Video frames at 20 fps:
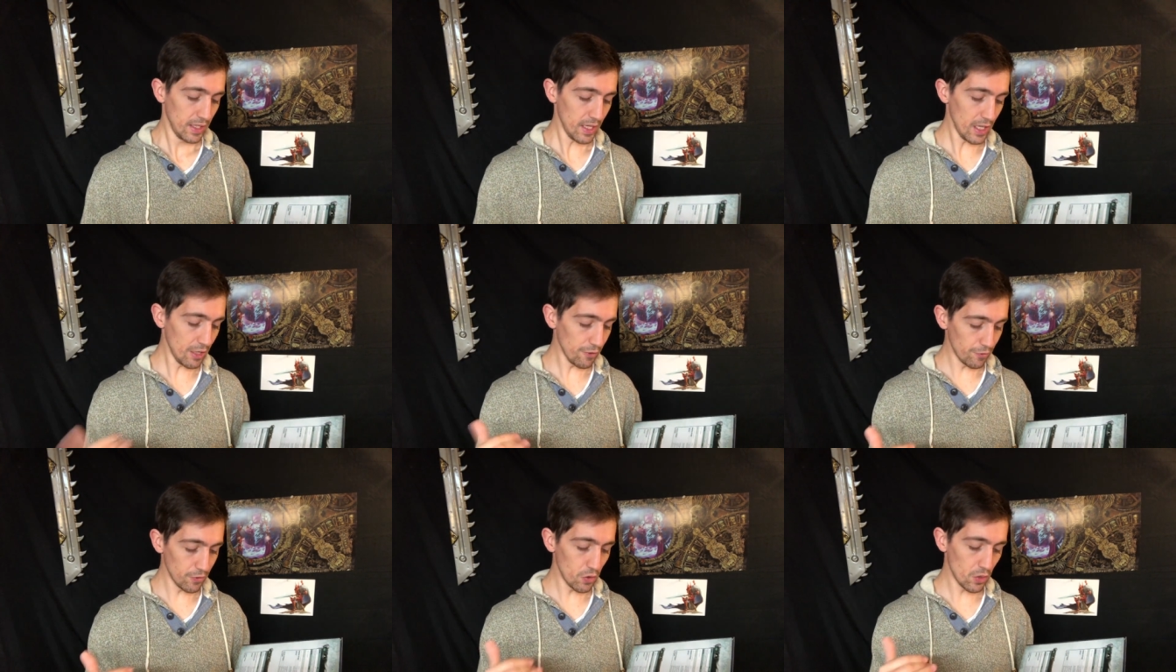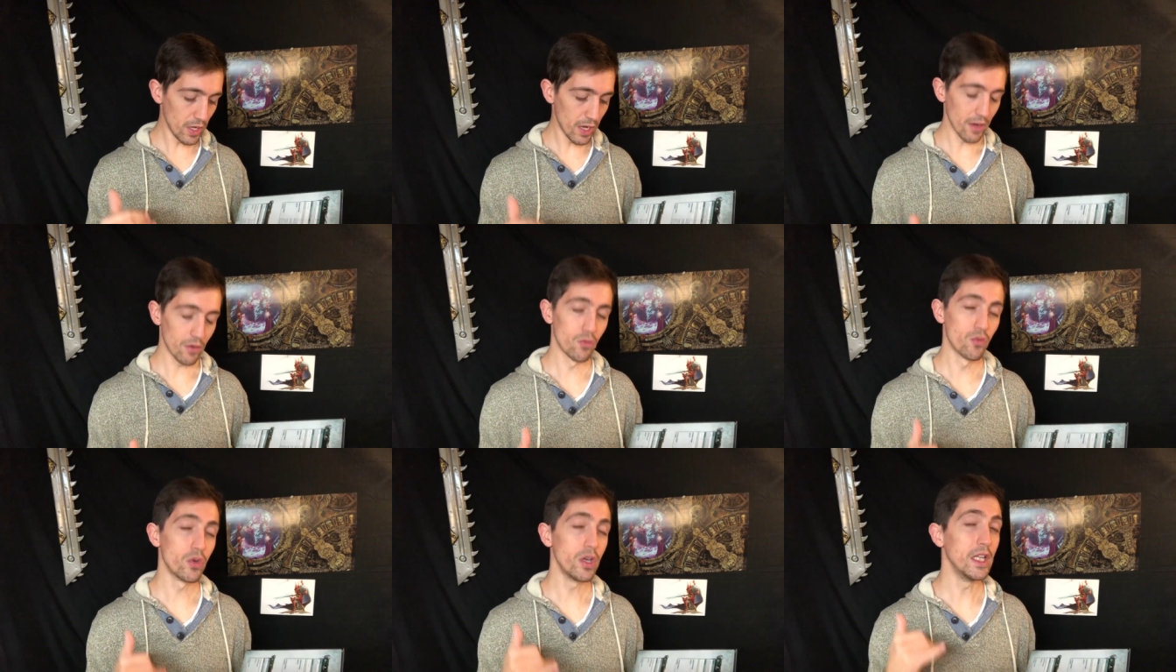if you
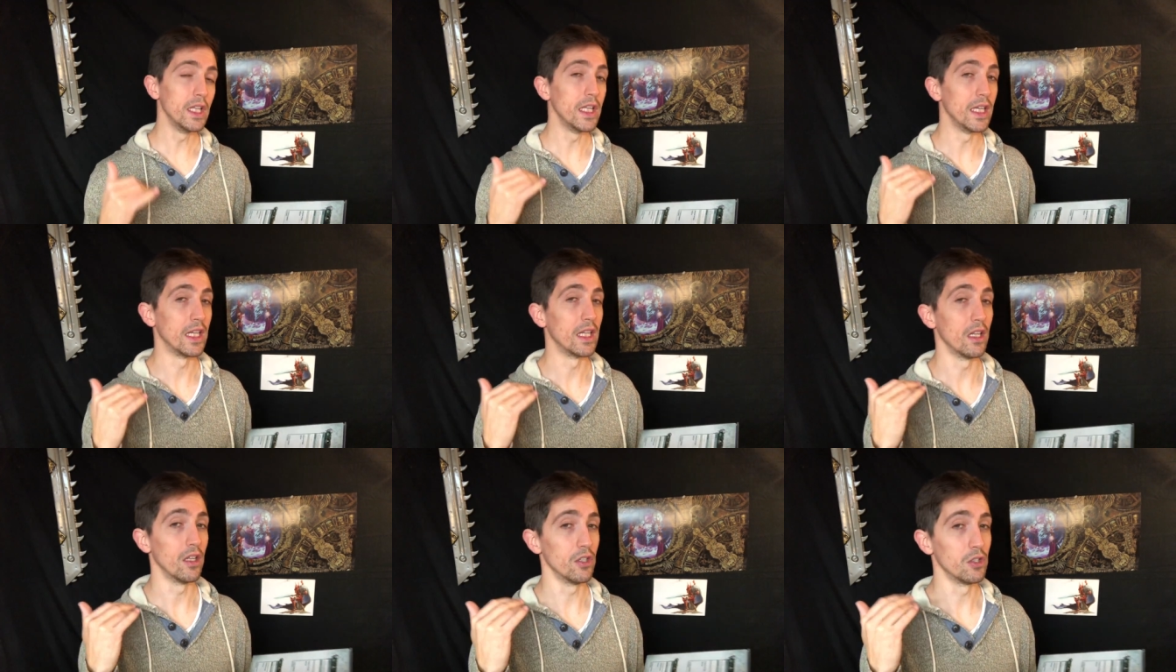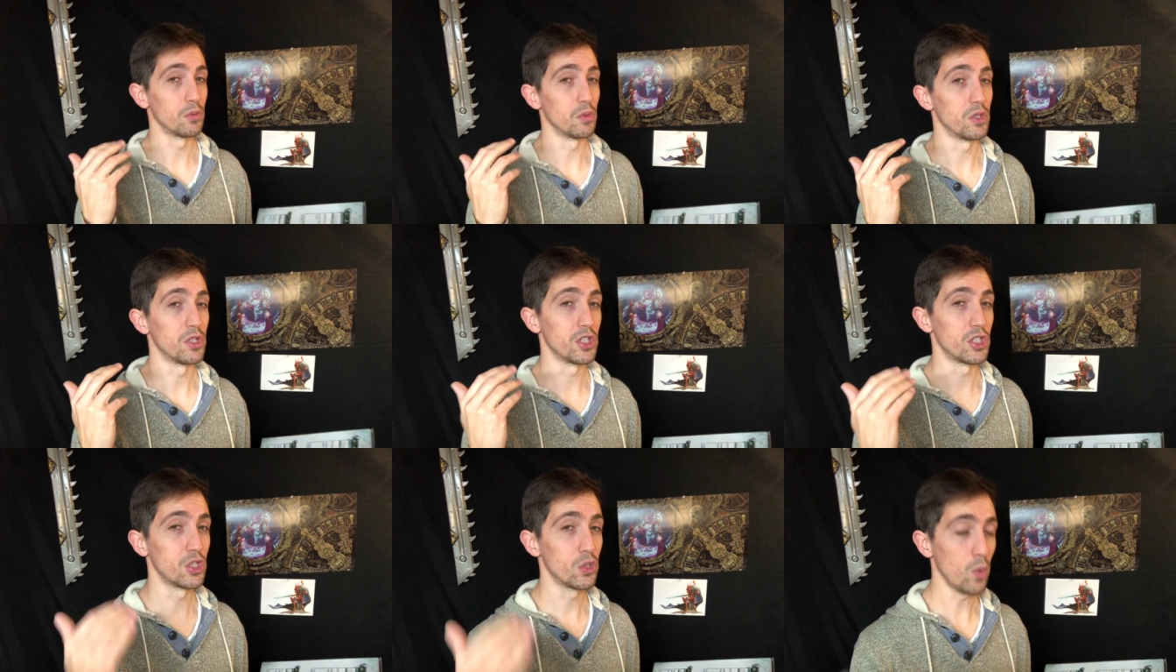get really close,
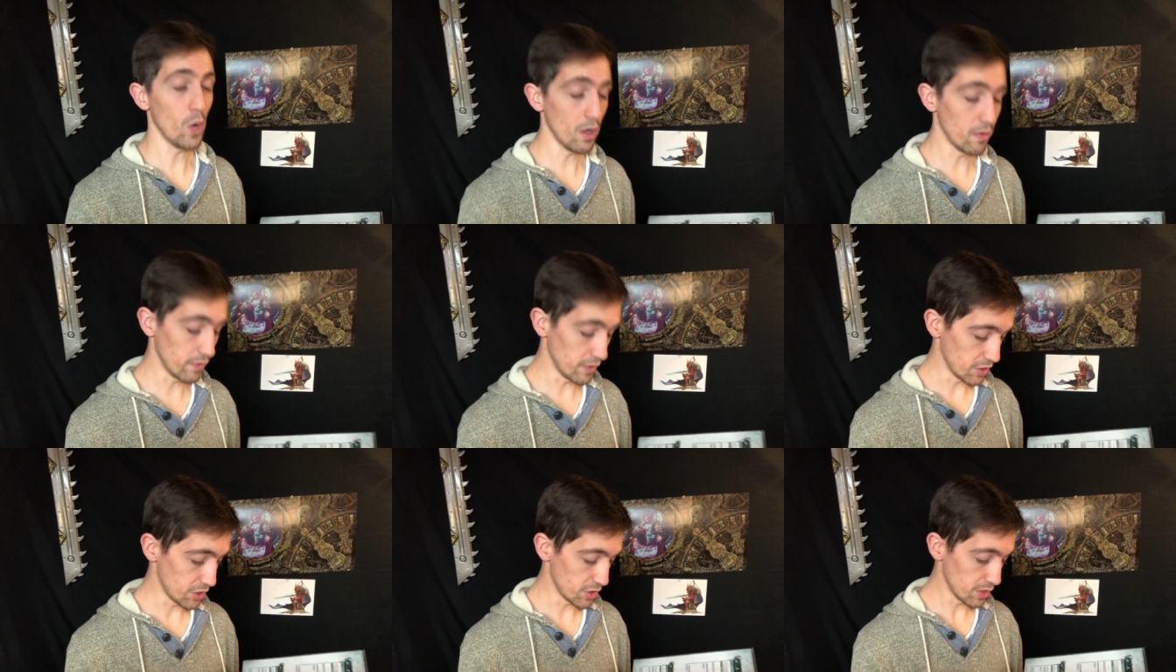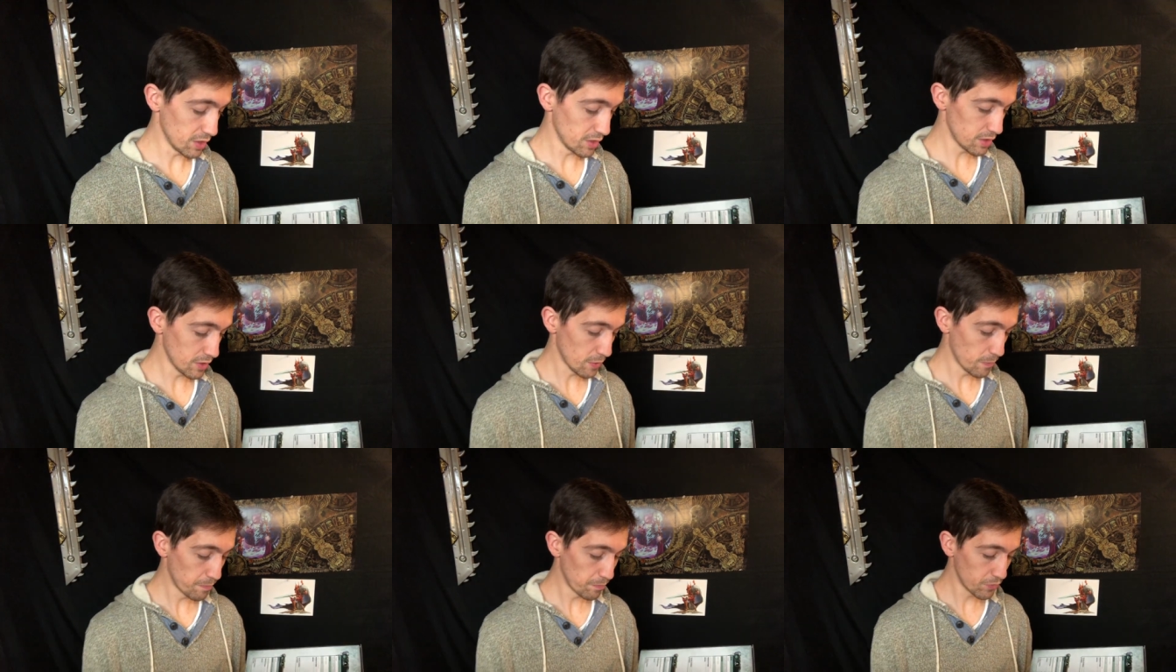which is 12
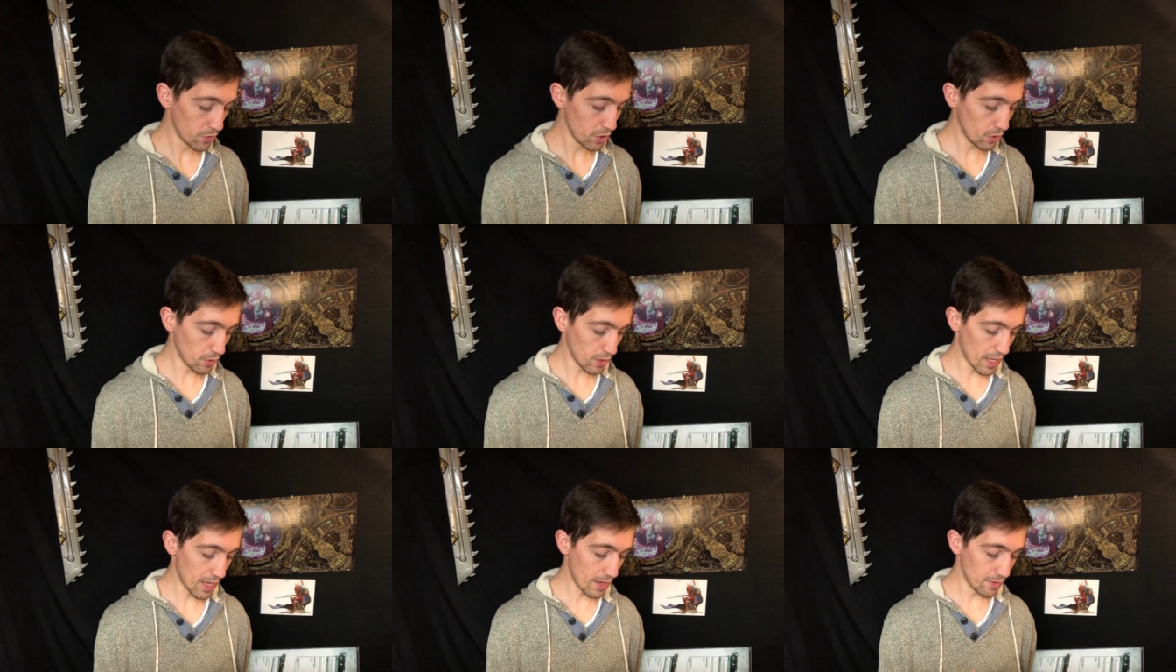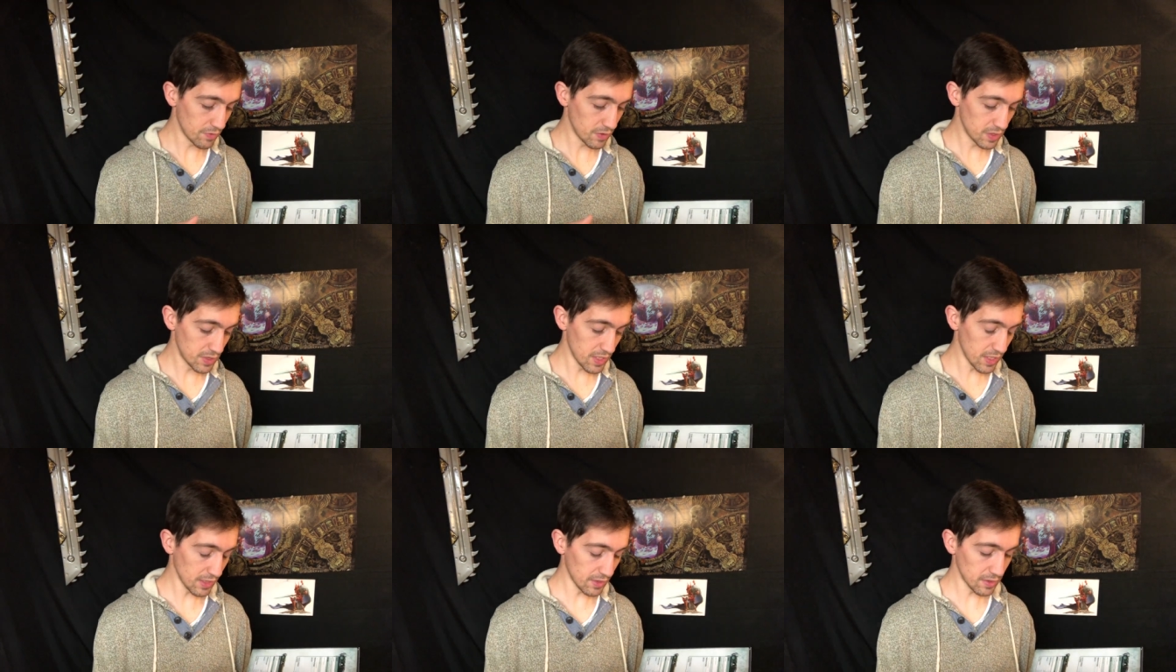inches, you'll have
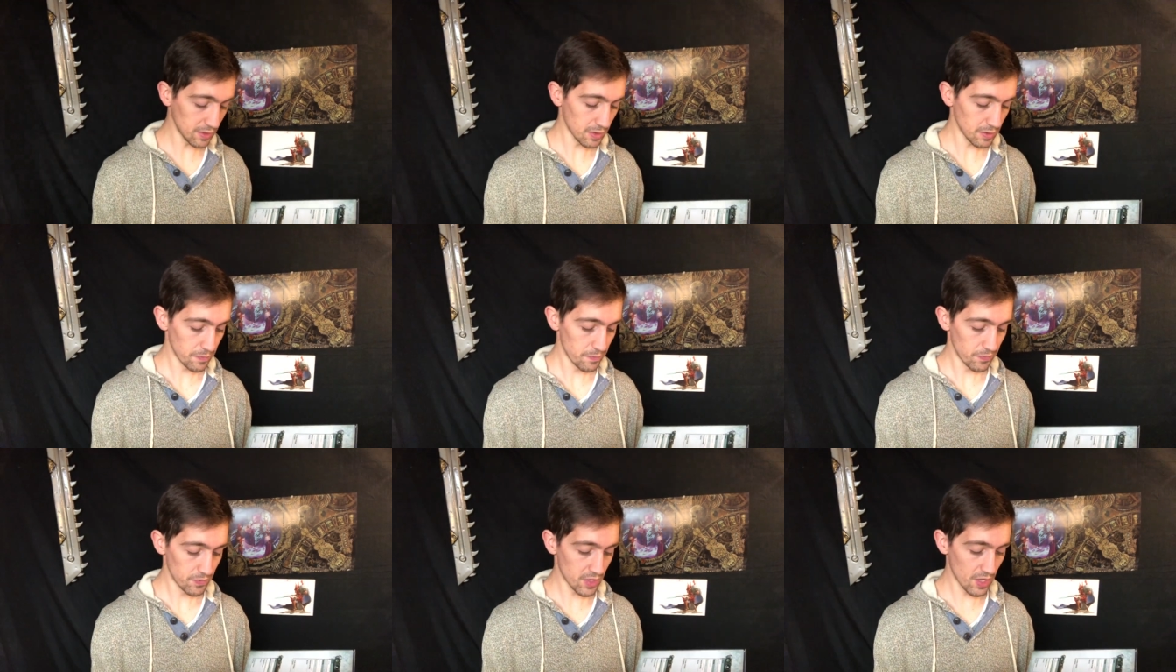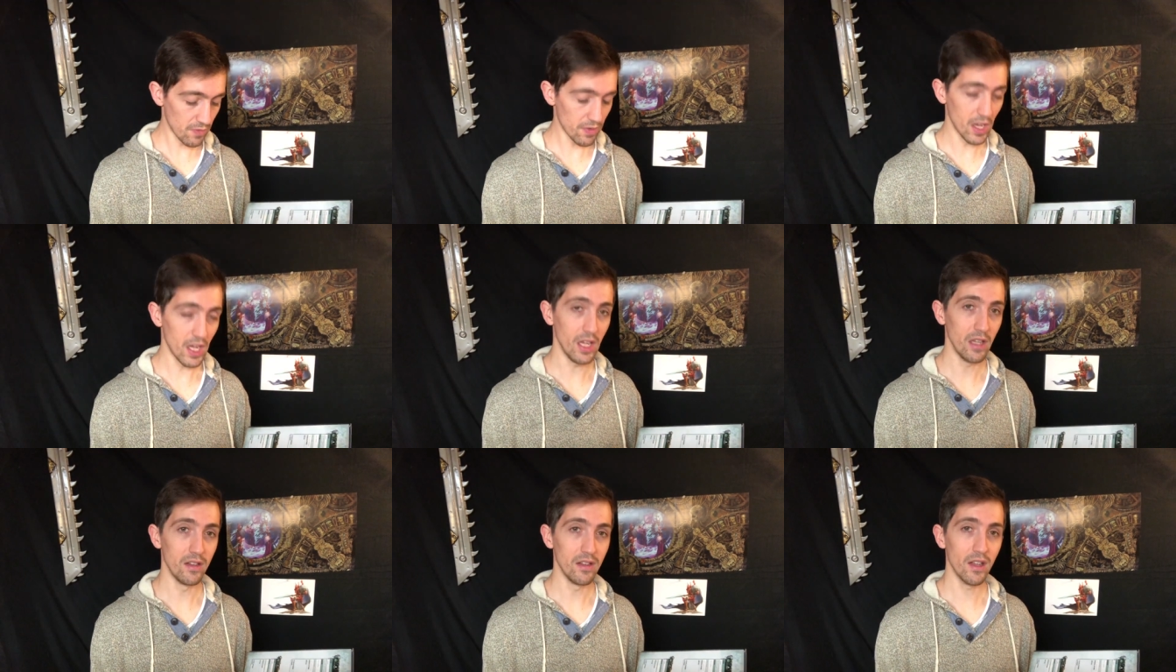6, 7,
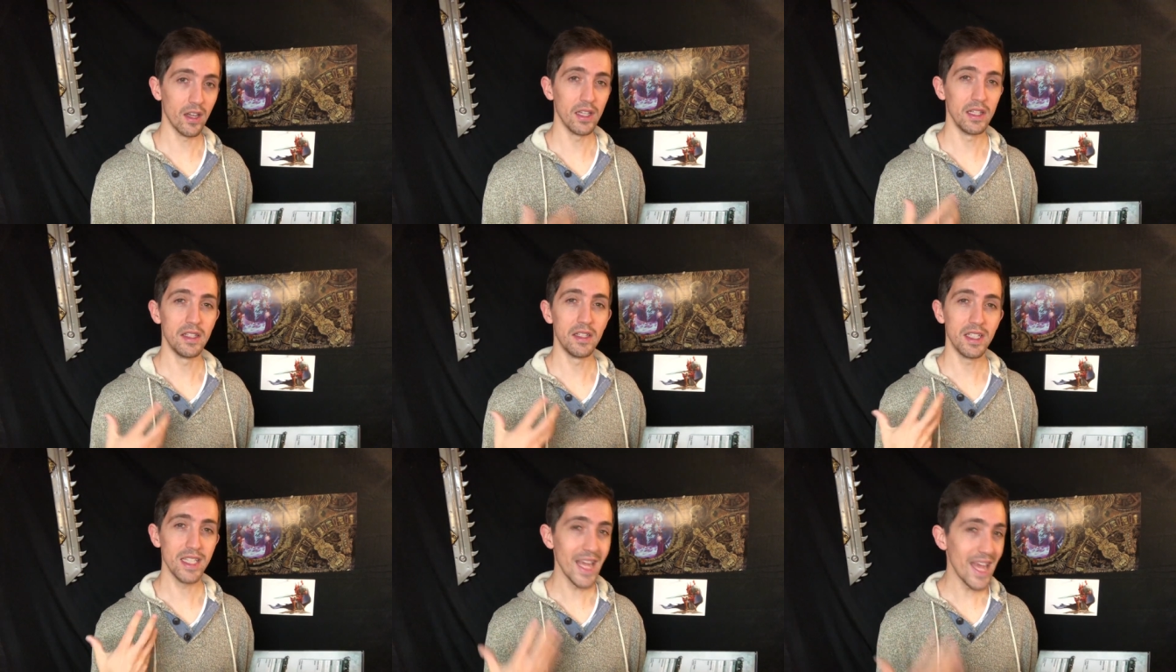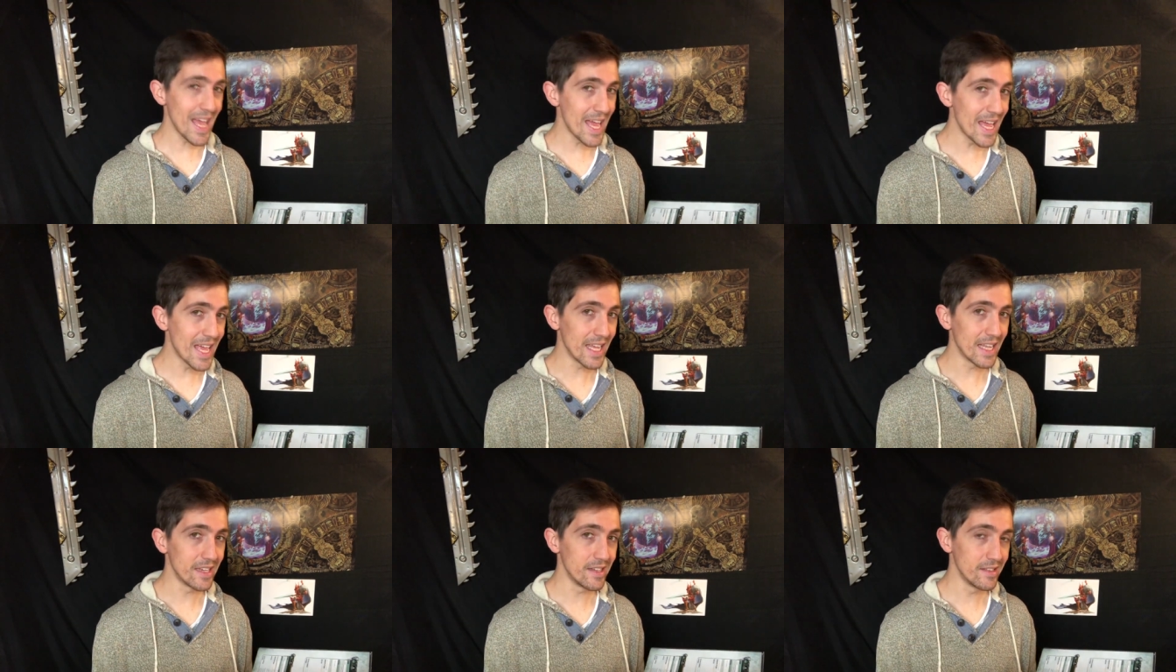8, 9,
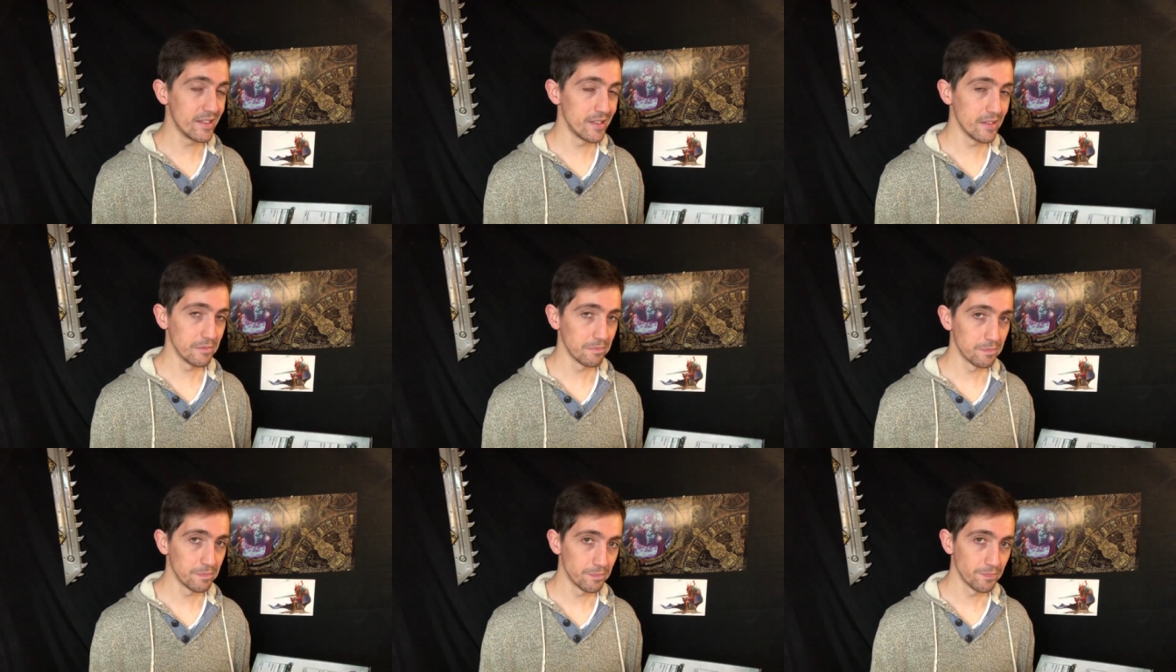10